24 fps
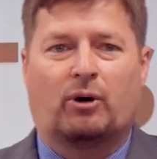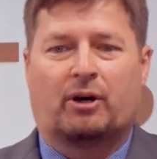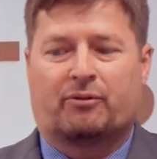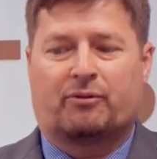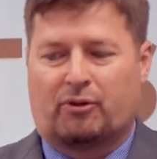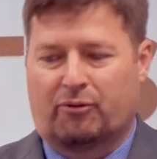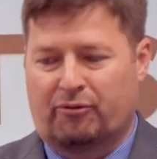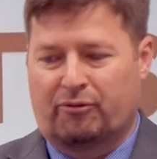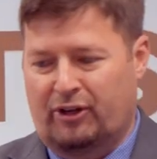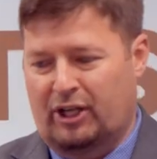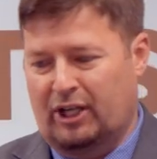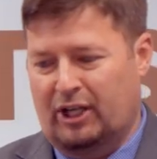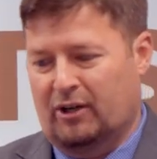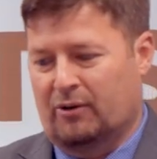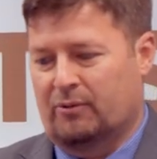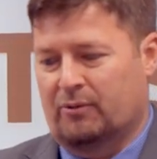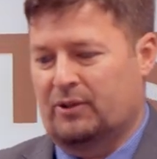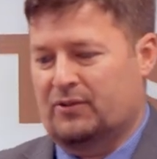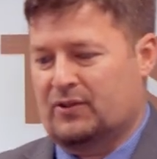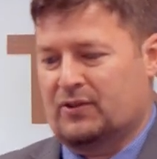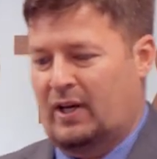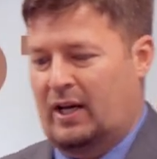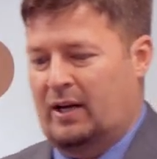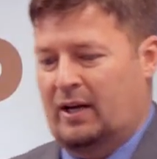after video. You
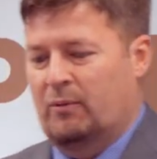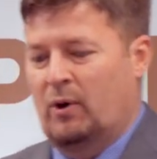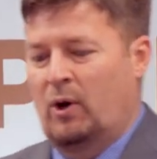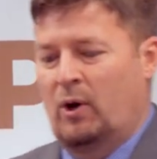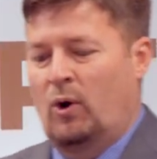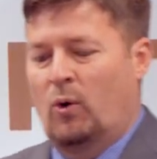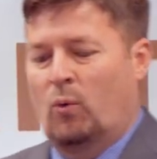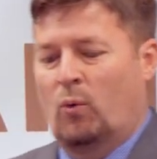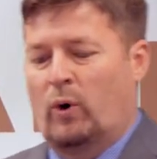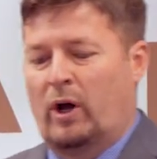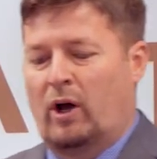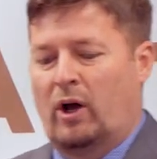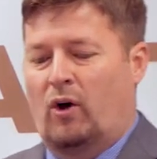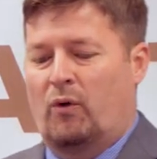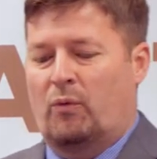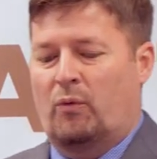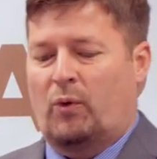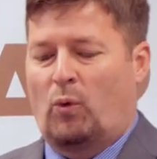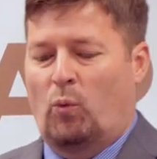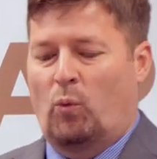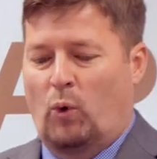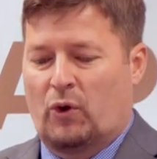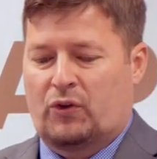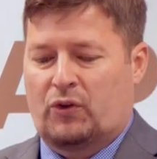say, well,
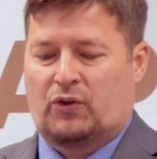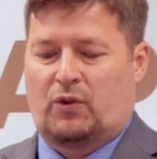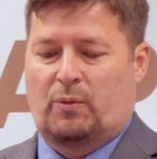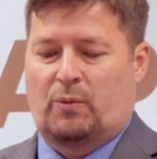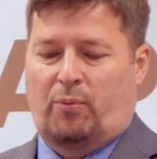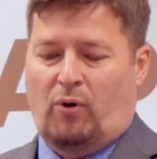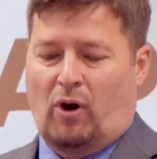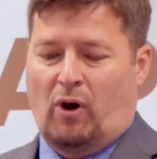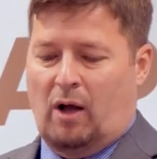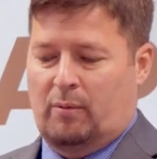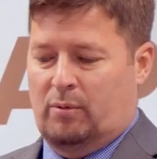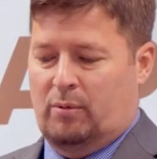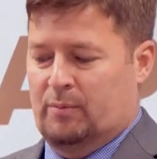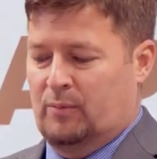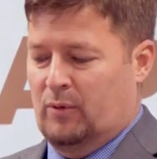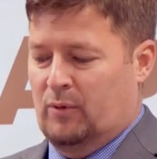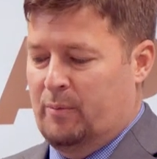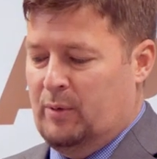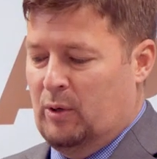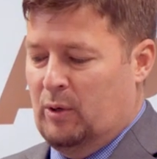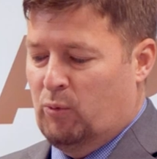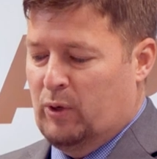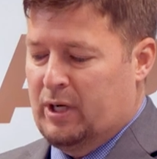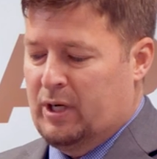what's the problem? Let
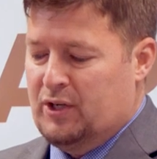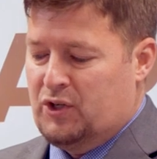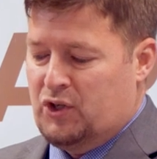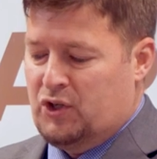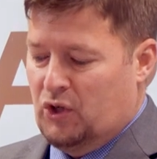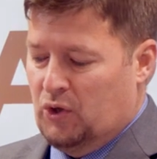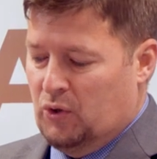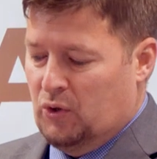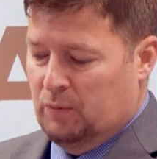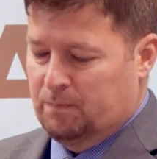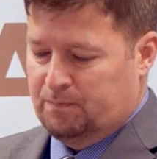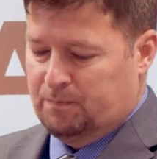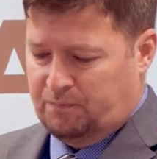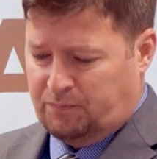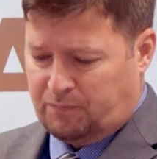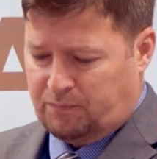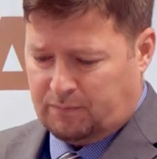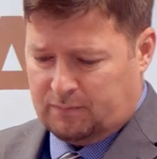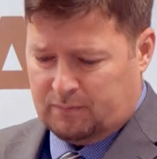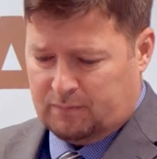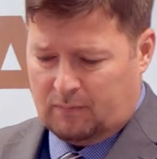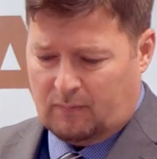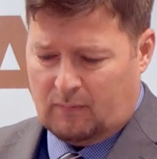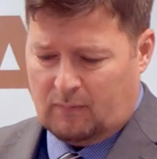me read you
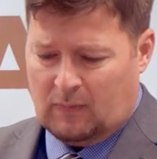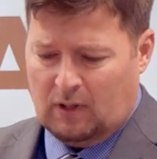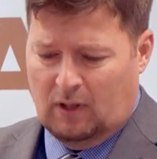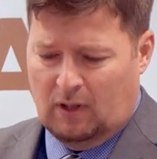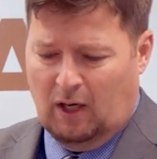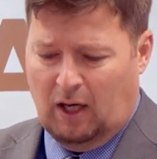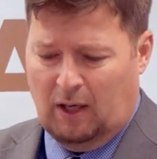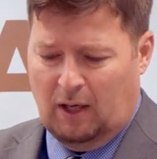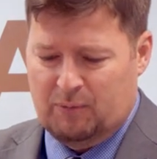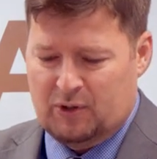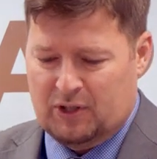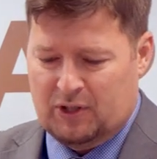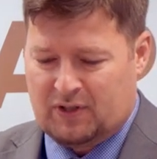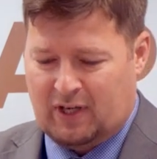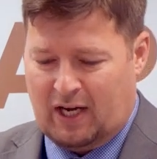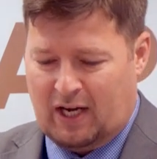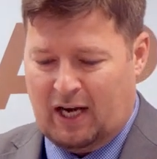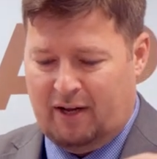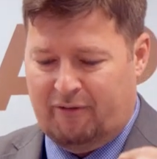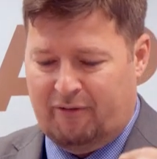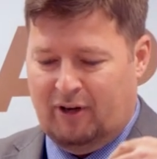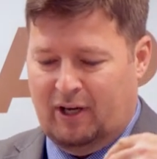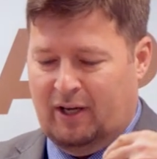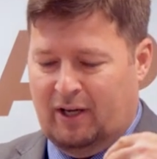um, just
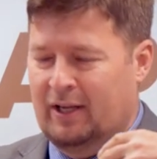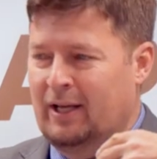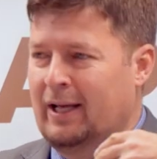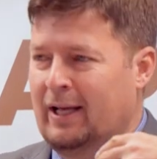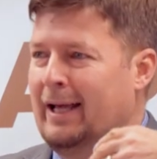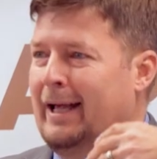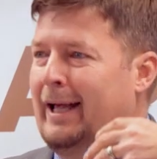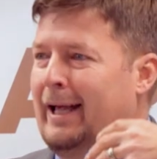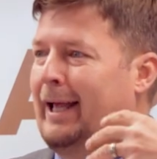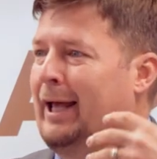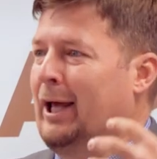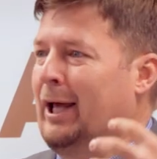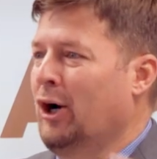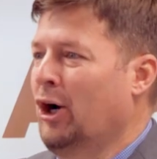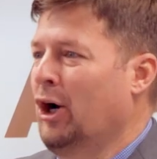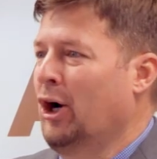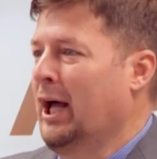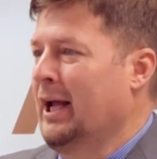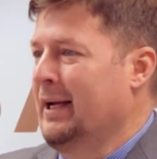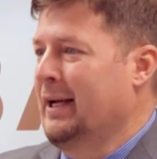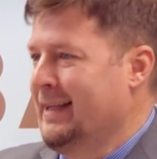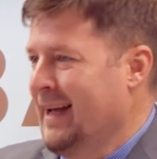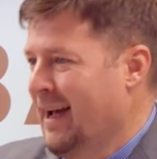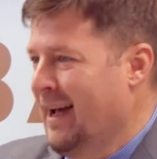kind of a
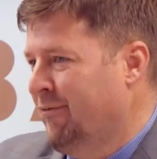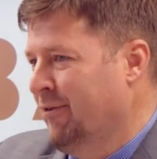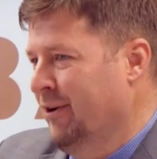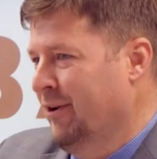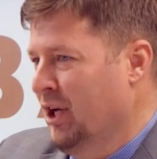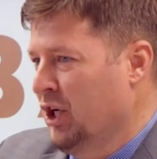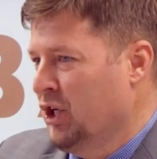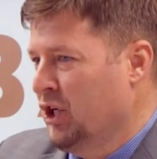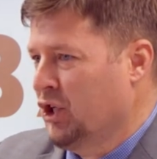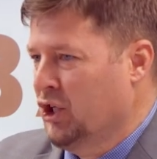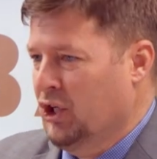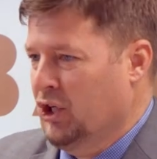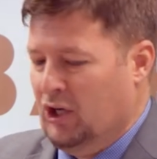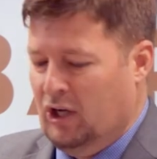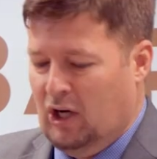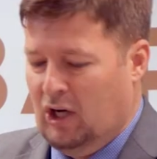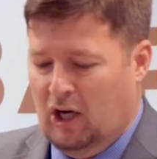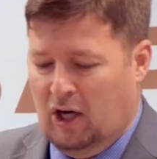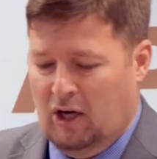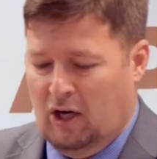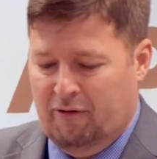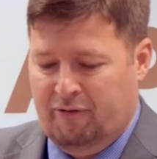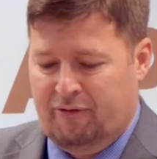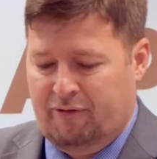internet definition
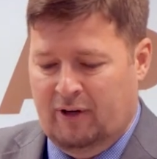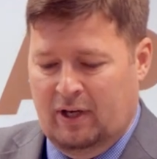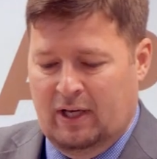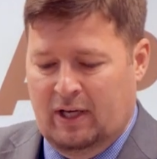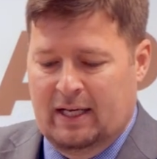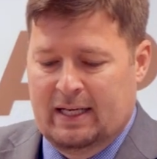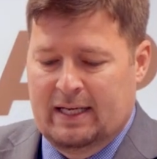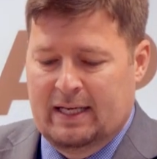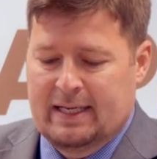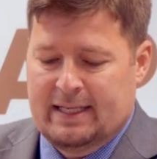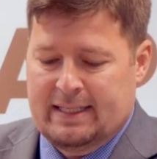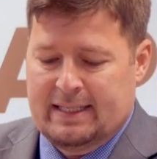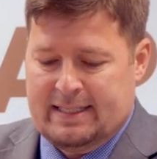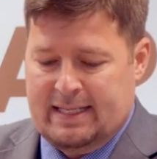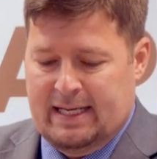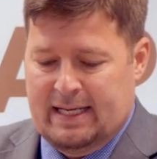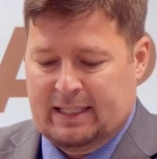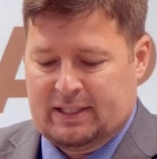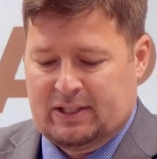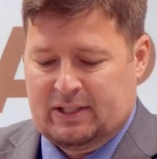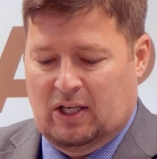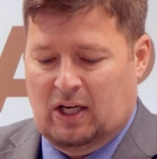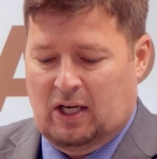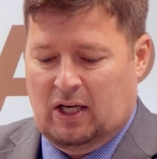of
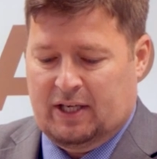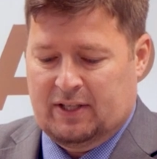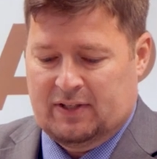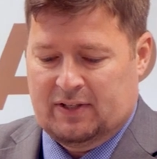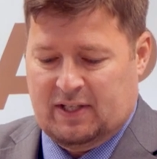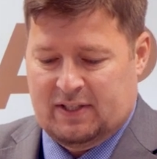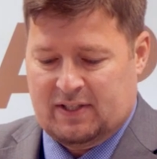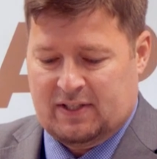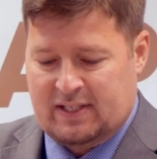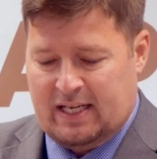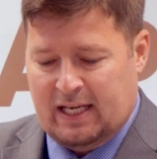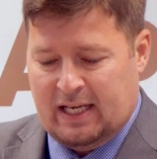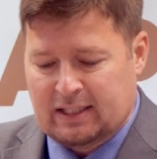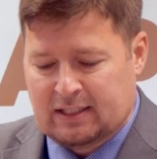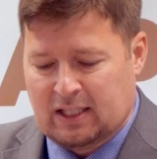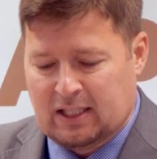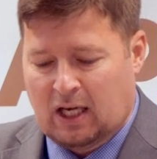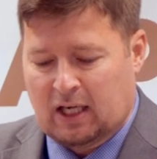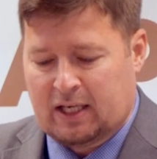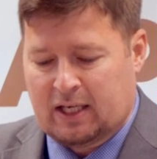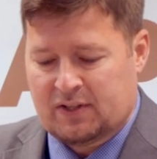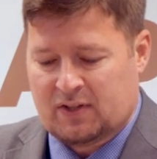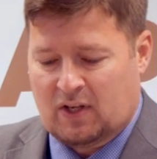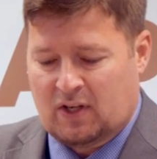TikTok. It says
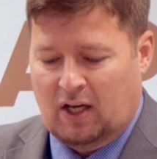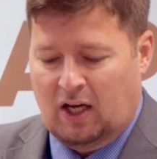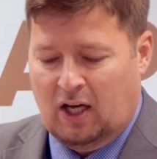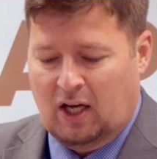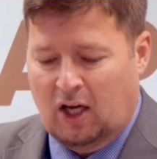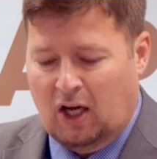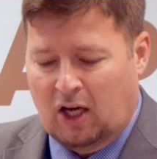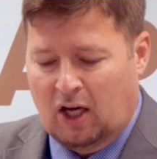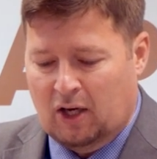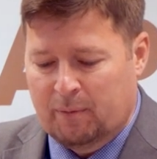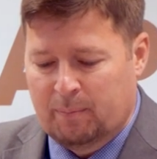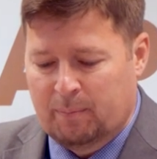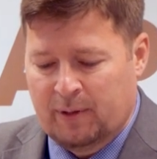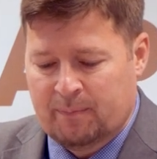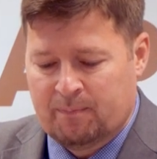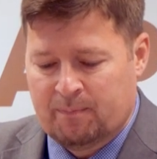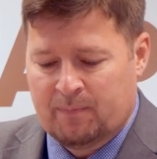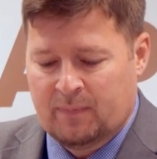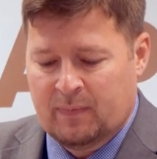TikTok is a hub